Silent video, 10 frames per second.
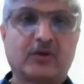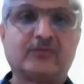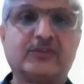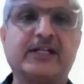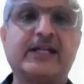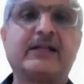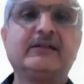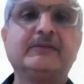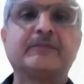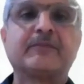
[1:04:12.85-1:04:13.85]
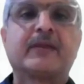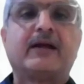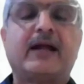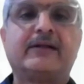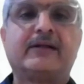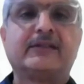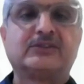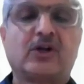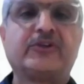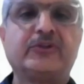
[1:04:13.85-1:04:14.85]
of the data and it
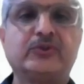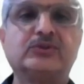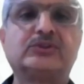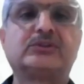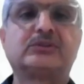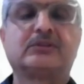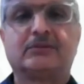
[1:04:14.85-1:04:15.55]
is not used,